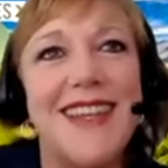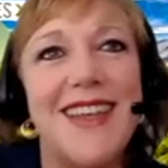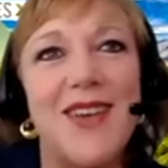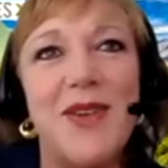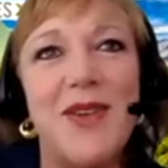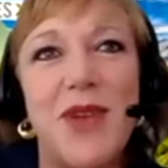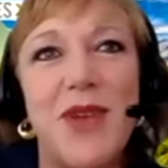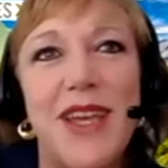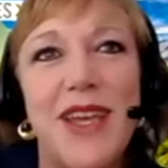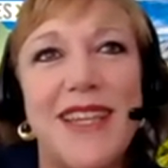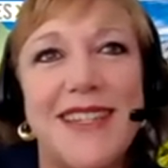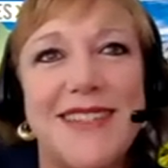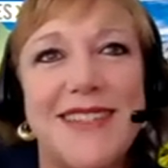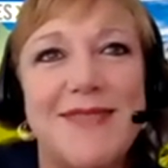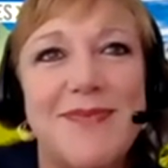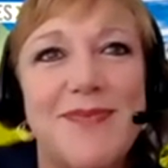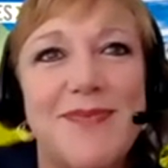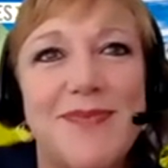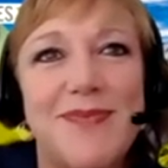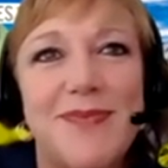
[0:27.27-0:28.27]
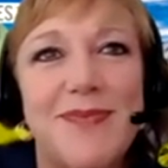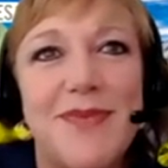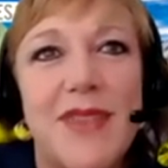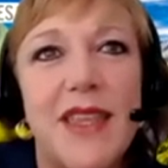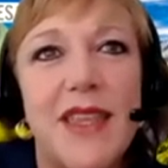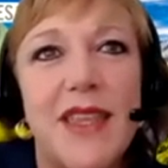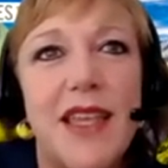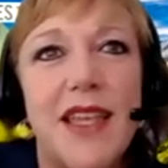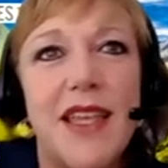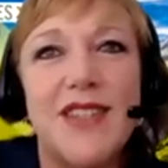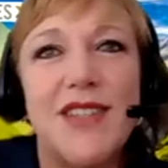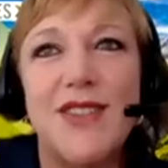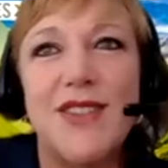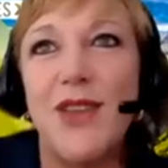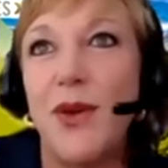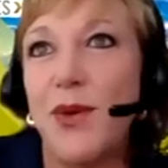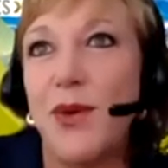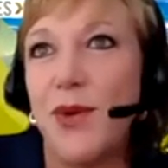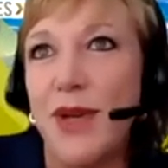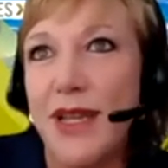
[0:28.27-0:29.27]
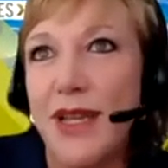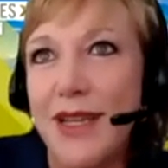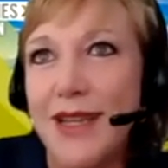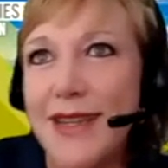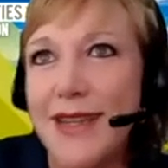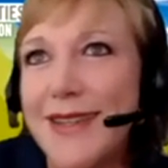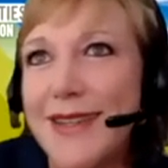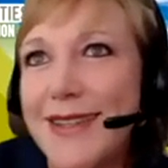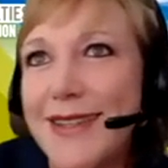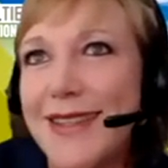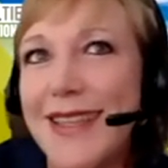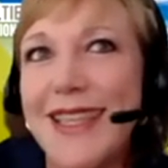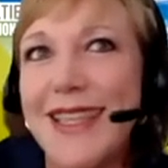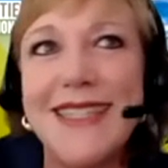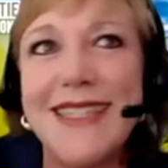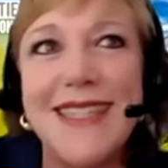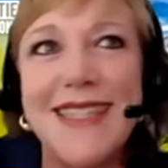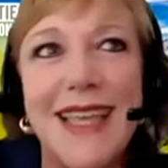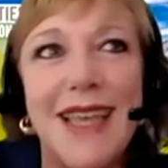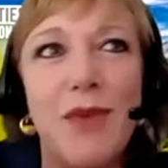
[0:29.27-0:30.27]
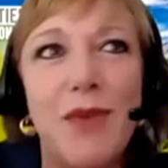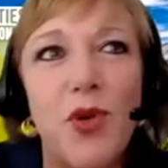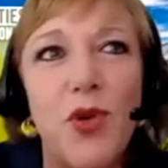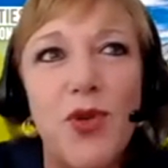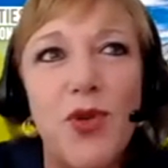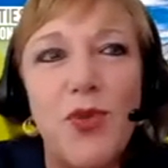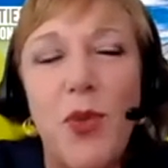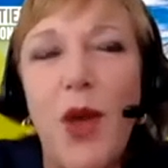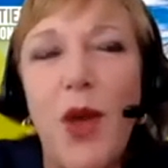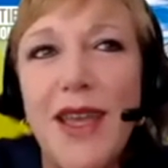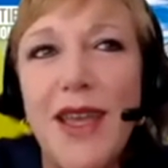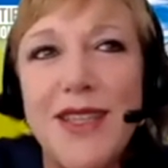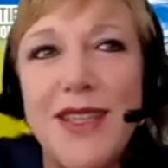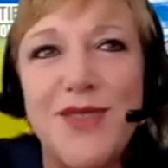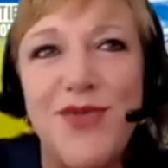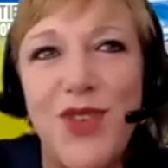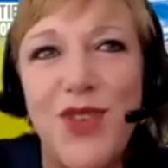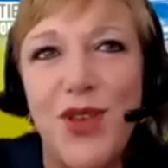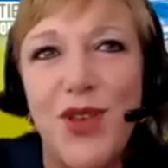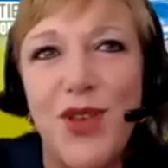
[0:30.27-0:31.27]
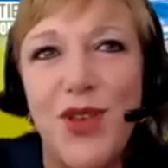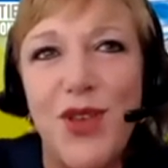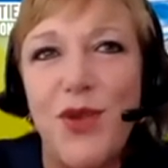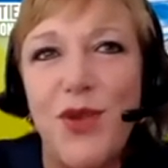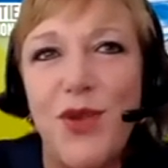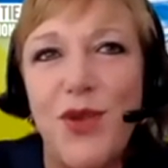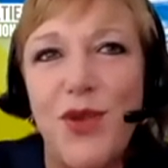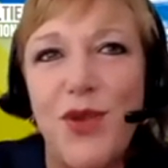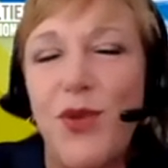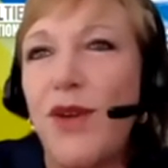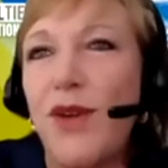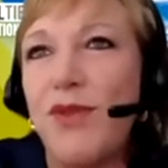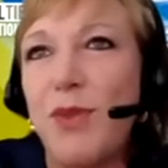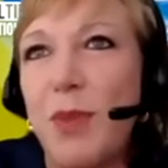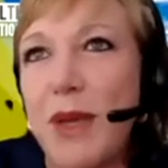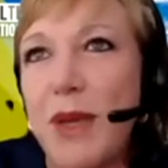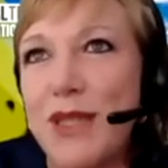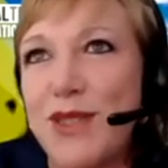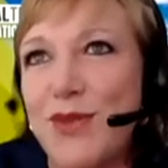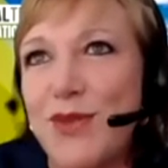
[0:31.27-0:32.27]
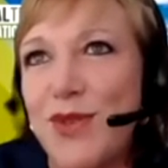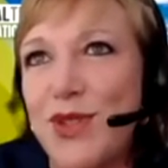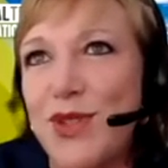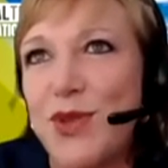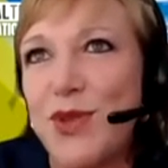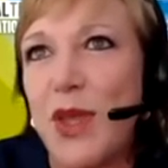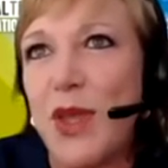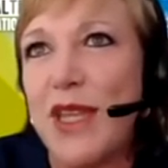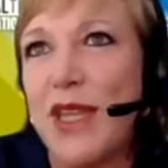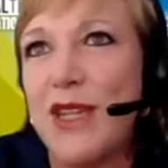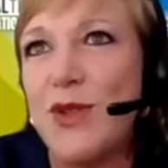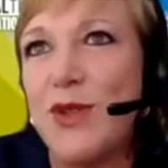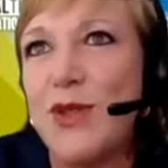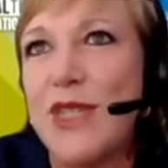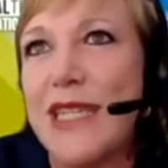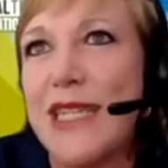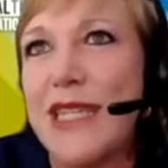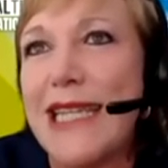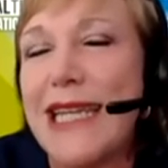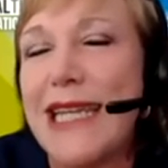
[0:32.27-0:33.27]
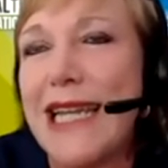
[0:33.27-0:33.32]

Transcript: All right. So it's a worldwide view of the best of Australia and New Zealand.